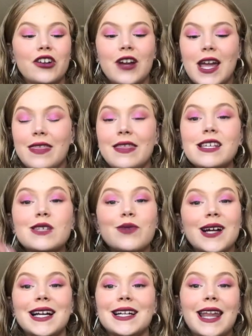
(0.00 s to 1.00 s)
And this
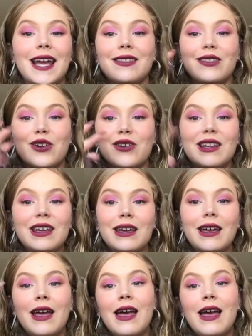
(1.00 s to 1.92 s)
brand, like literally,